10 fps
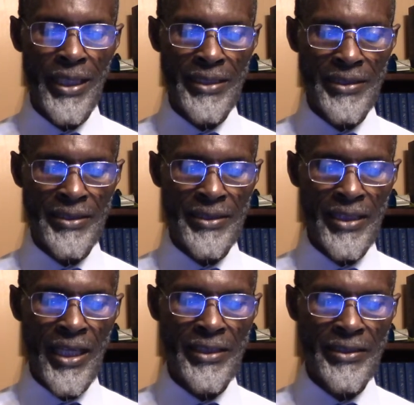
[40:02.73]
as it
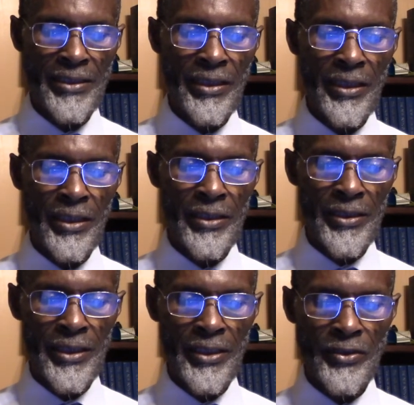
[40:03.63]
says,
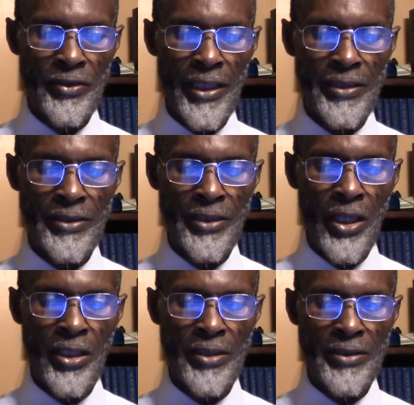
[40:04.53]
kindred
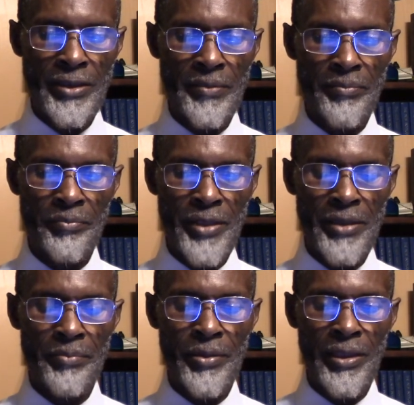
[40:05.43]
tongues and
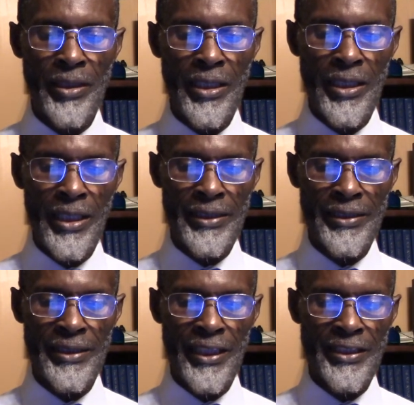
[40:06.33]
people
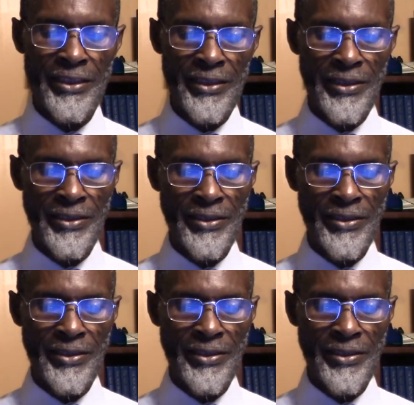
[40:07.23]
and nations.